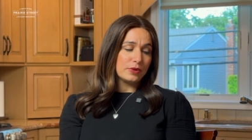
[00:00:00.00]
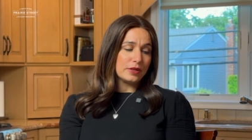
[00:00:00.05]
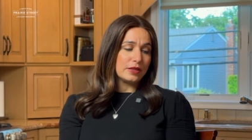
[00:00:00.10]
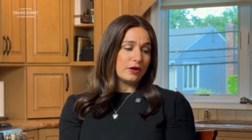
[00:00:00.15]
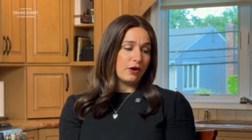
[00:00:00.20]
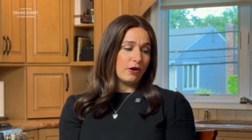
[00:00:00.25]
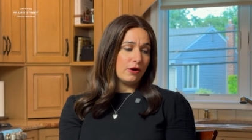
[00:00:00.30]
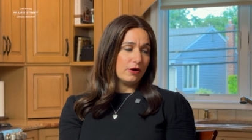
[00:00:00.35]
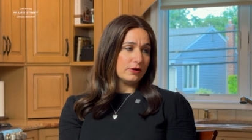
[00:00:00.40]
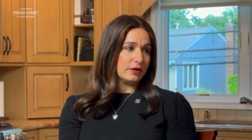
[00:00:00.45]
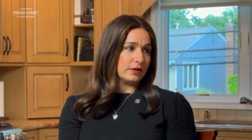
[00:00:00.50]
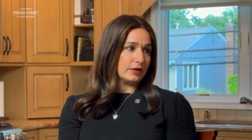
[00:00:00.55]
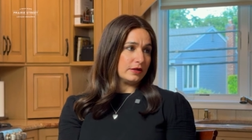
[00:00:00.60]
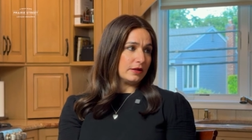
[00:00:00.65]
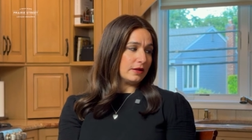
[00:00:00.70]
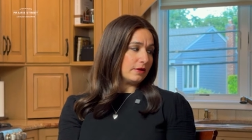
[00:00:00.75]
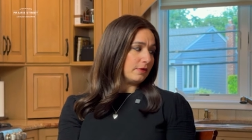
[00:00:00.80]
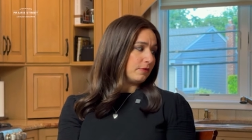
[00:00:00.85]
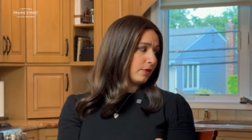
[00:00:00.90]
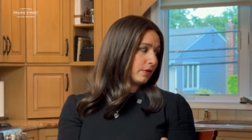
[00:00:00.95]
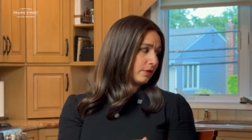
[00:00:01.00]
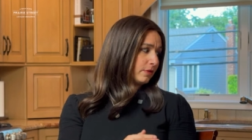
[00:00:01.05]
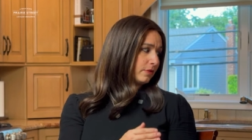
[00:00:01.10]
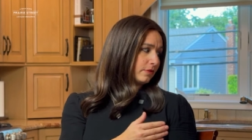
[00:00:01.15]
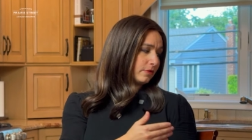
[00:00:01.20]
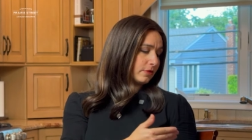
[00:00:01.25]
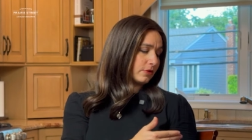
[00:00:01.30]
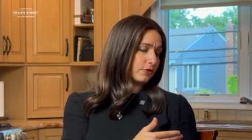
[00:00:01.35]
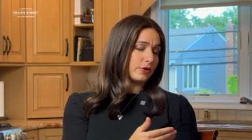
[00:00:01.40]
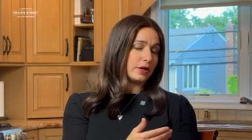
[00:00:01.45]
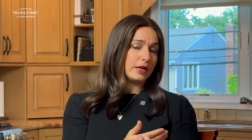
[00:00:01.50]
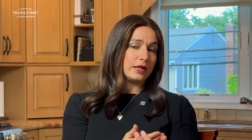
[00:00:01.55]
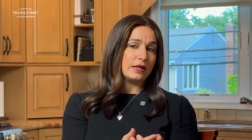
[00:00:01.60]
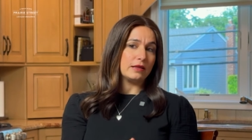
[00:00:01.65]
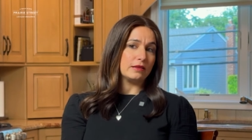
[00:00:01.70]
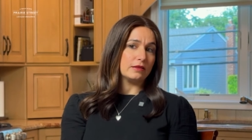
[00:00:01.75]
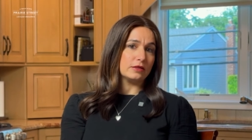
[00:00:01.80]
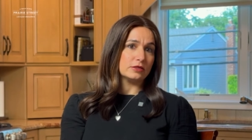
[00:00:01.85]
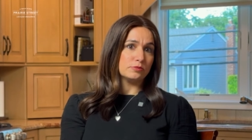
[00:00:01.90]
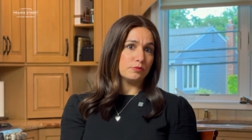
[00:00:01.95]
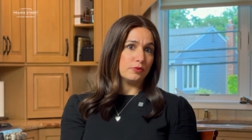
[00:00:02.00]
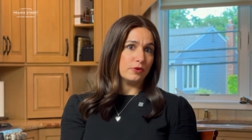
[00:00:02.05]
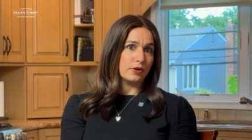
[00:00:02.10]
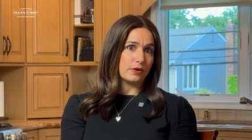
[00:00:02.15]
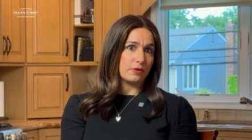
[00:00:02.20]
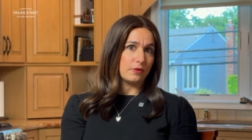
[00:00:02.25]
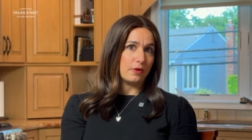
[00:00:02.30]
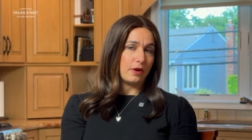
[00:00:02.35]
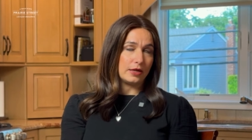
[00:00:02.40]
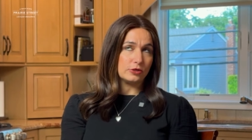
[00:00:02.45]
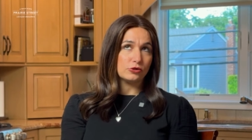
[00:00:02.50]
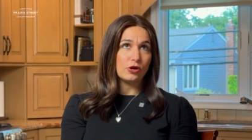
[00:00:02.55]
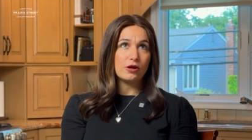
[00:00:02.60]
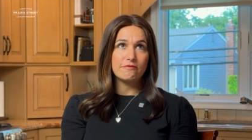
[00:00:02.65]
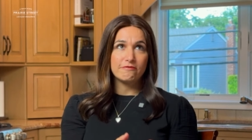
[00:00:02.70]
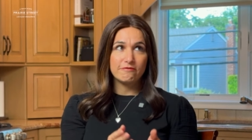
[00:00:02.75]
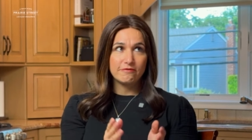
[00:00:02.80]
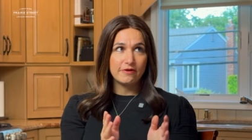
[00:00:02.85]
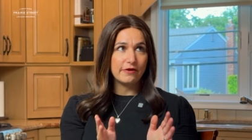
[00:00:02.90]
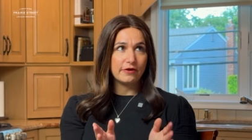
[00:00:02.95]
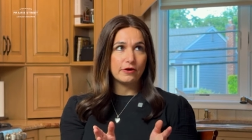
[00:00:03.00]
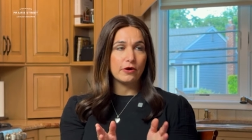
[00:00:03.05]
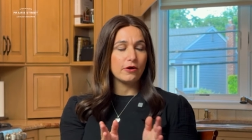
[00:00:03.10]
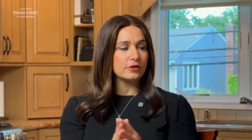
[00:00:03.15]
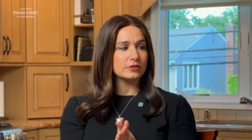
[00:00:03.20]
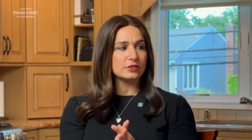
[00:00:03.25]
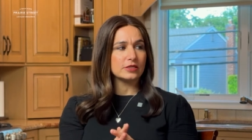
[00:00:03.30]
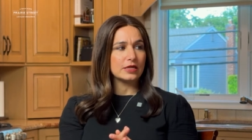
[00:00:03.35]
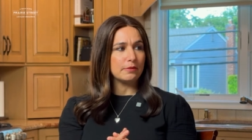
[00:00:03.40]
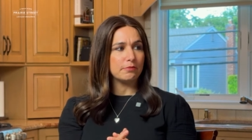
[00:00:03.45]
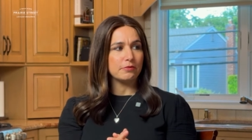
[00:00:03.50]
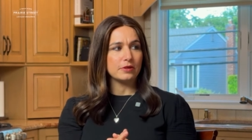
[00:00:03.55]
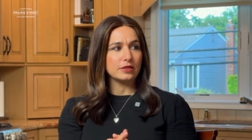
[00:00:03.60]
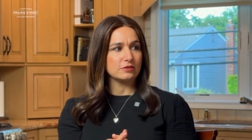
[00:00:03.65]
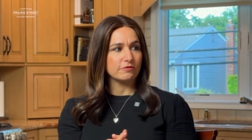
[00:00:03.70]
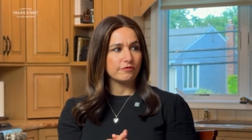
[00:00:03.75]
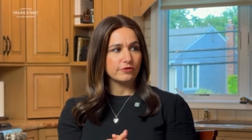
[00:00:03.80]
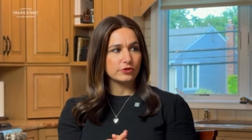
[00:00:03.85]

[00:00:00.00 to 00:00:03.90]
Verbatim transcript: really hard at, when creating this book. I tried very hard to keep things